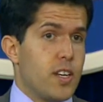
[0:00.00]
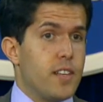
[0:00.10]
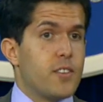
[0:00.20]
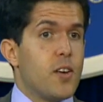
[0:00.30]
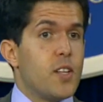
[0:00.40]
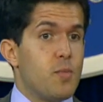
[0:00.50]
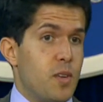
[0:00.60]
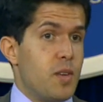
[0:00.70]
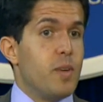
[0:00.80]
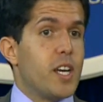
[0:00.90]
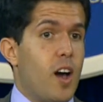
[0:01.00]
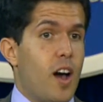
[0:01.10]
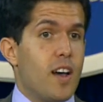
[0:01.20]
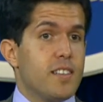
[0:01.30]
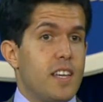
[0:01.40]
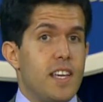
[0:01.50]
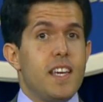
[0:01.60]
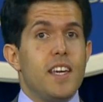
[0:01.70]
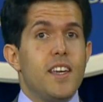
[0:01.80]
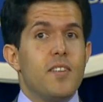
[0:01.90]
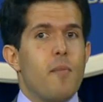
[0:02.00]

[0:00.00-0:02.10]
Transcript: it's going to be because he